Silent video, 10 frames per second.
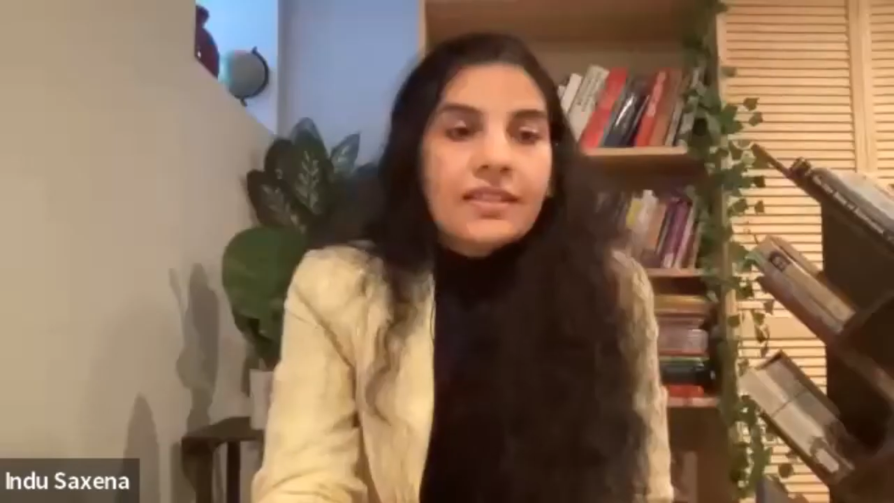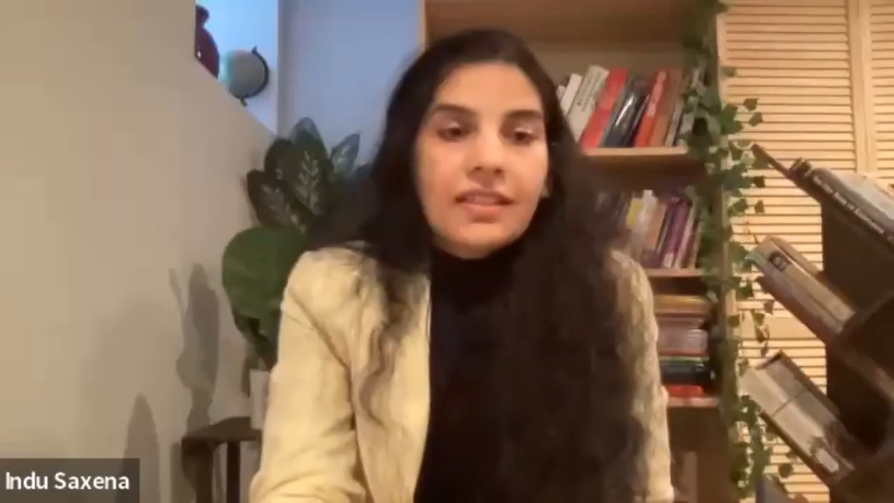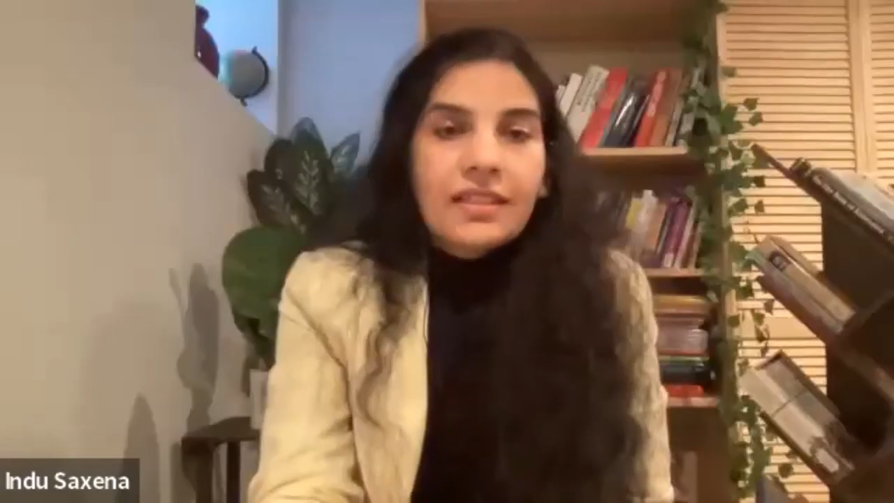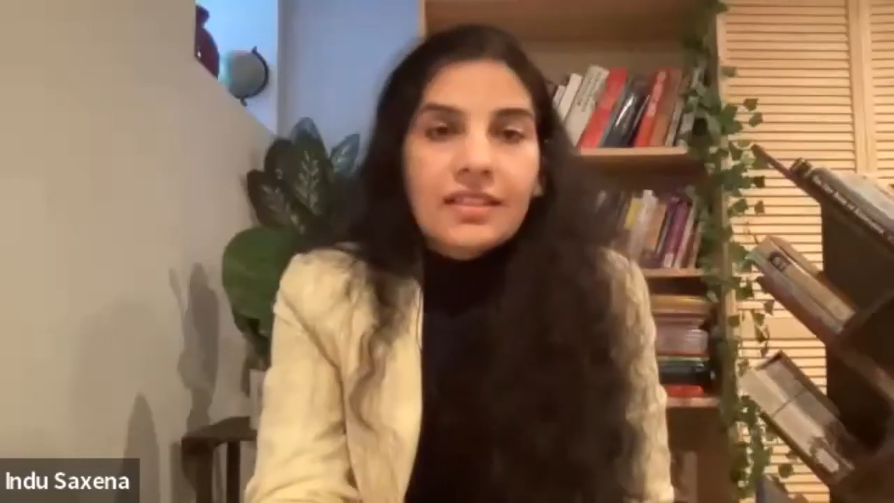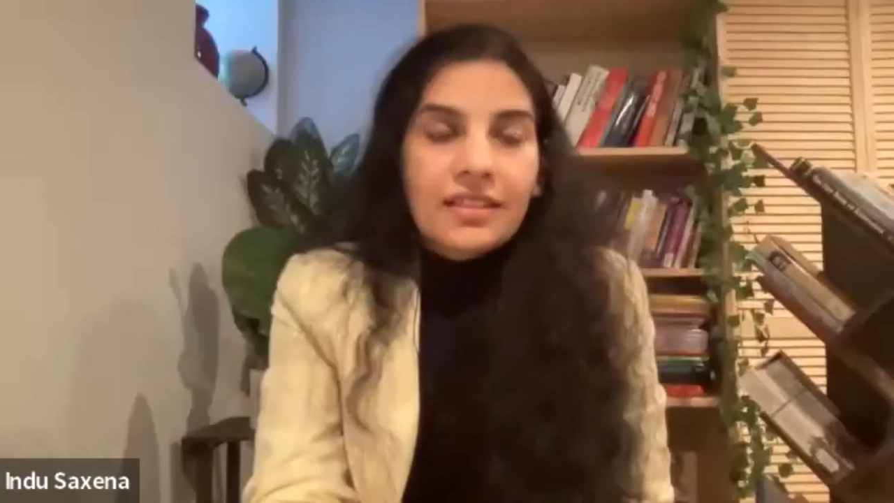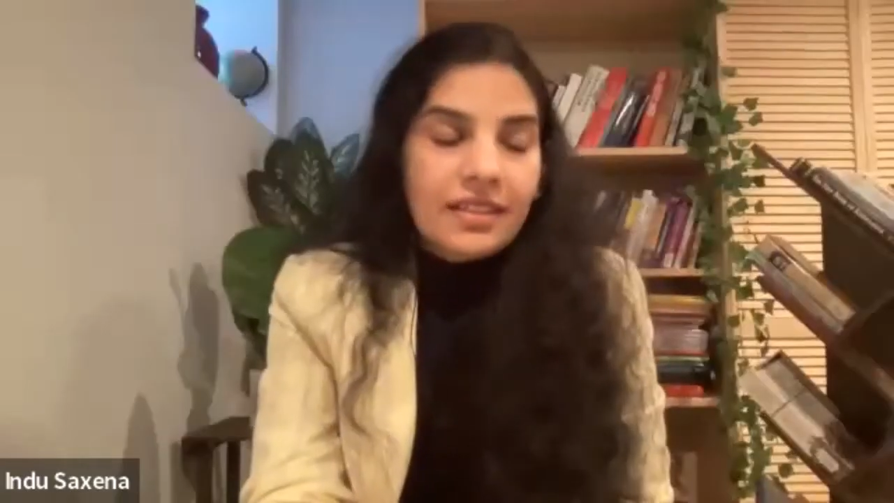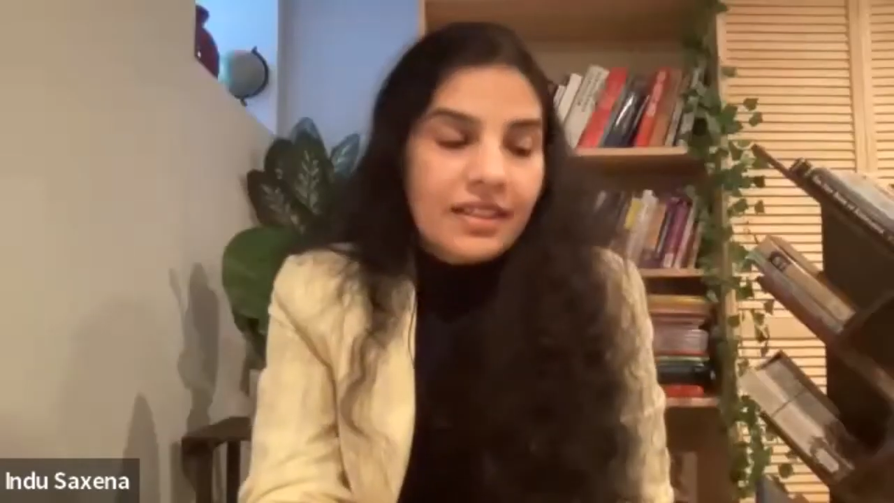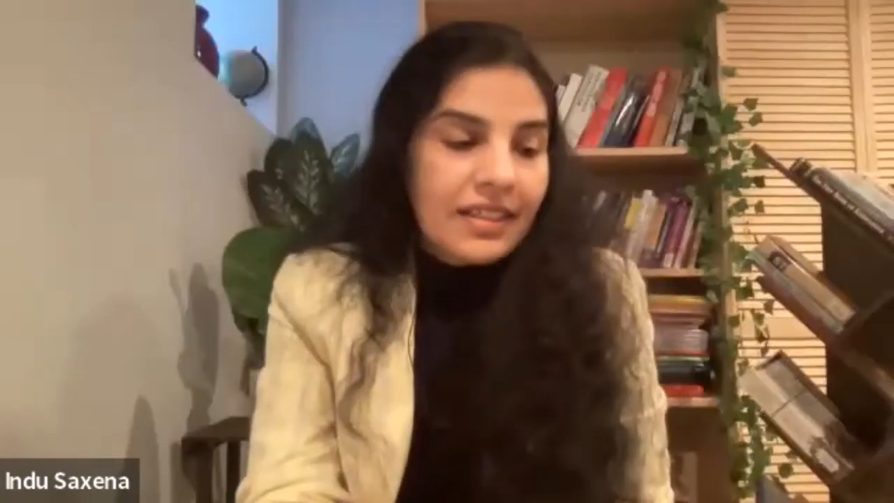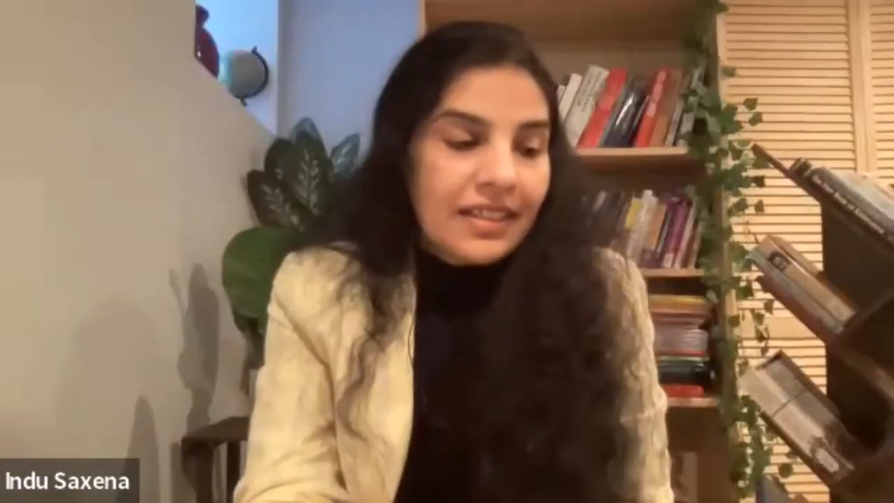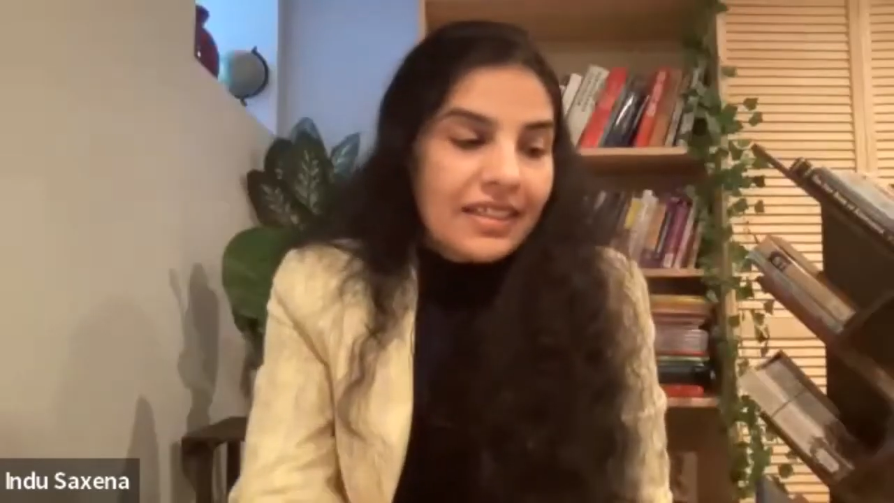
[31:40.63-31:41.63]

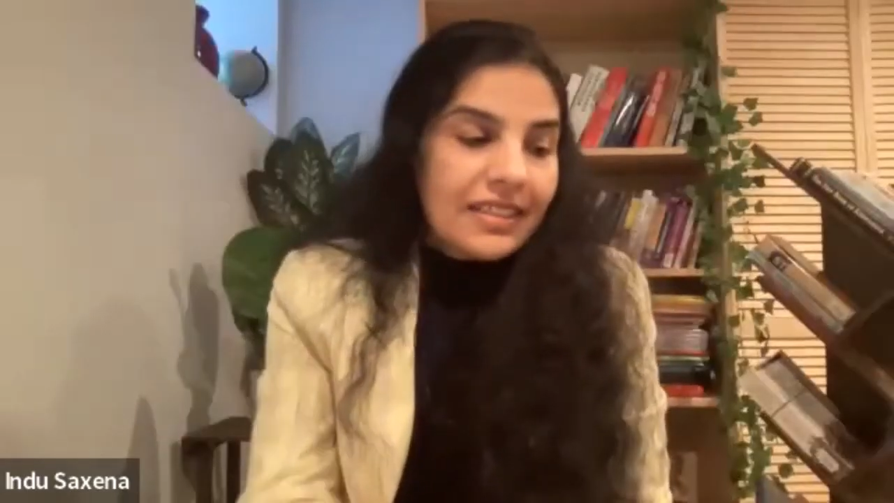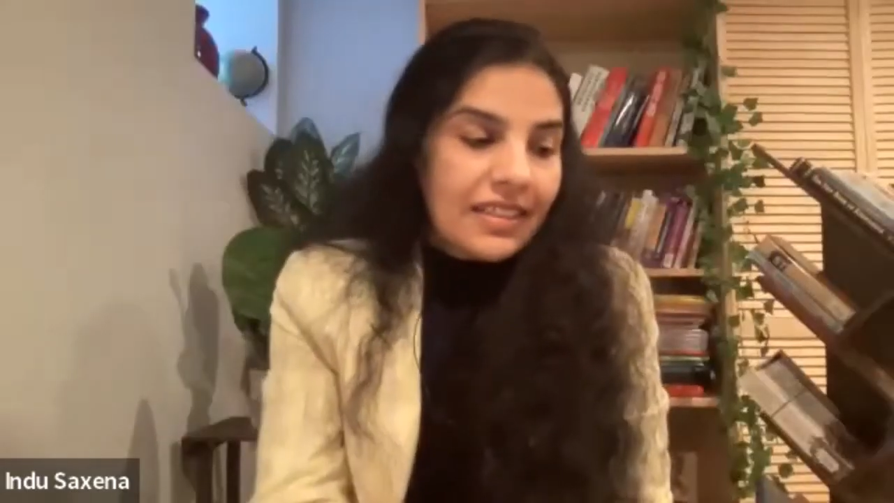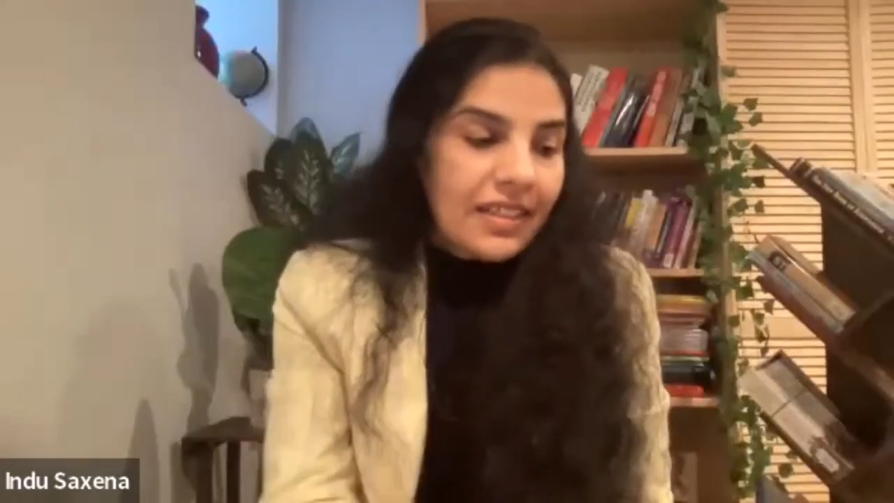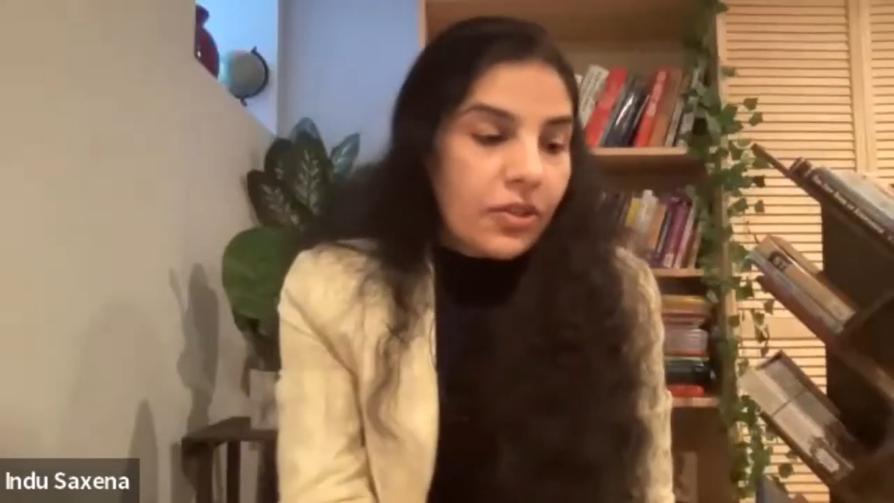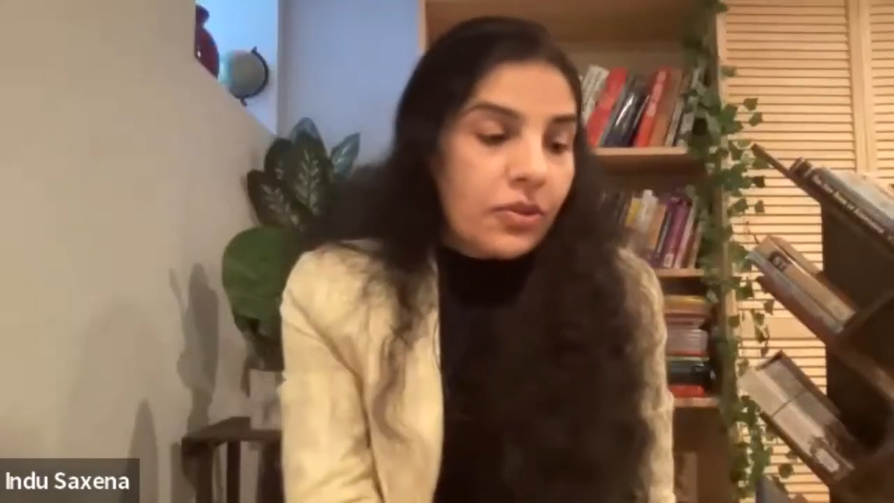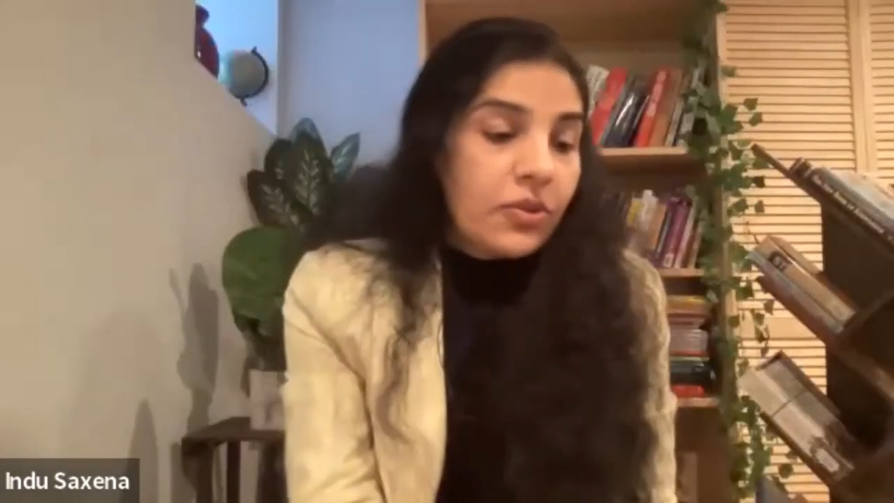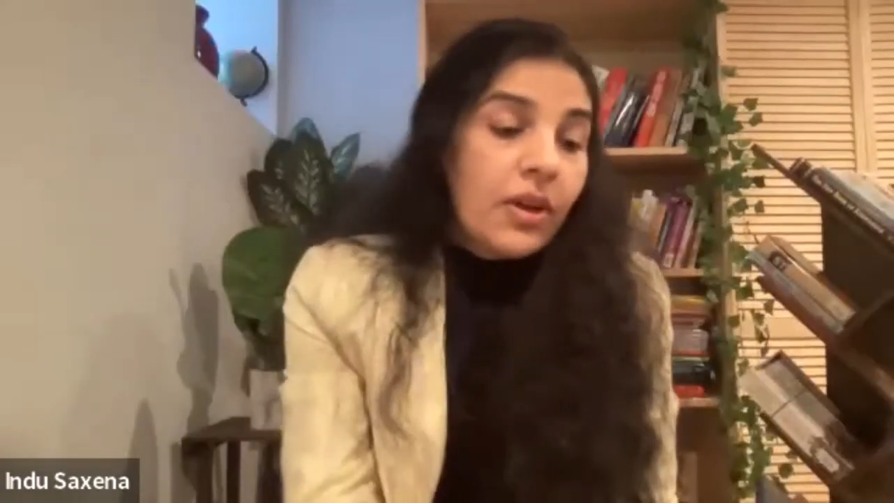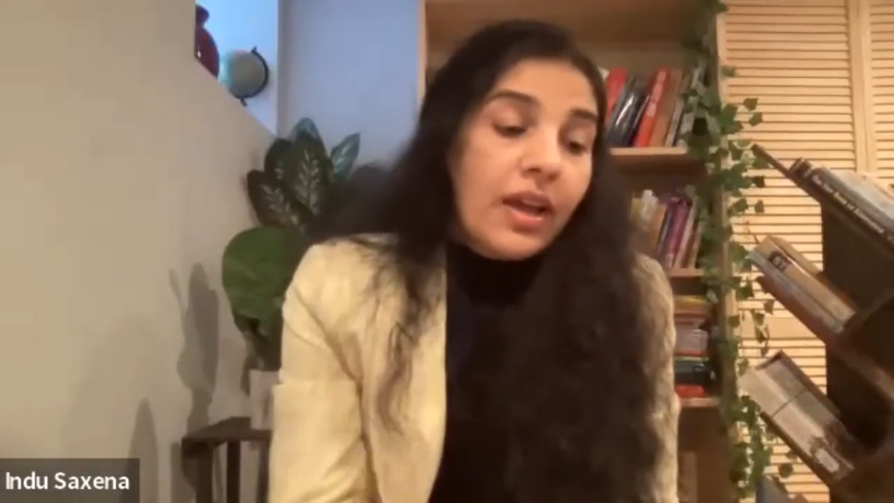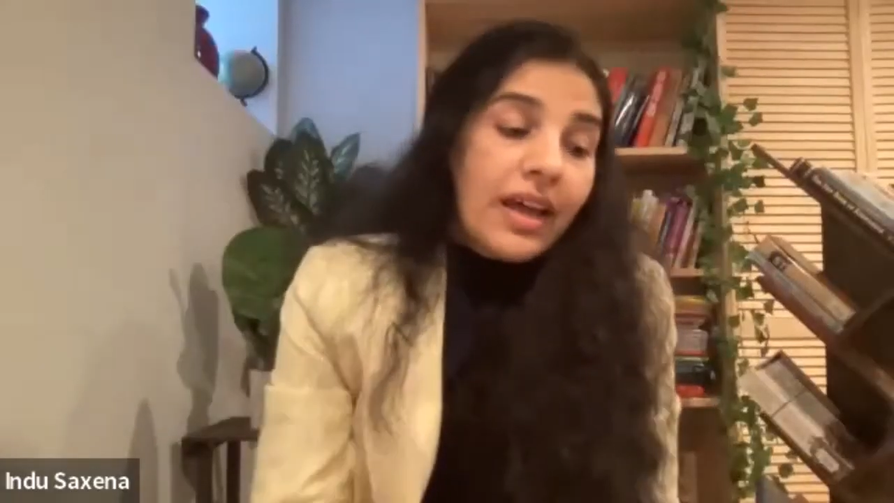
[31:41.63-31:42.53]
exactly. Thank you.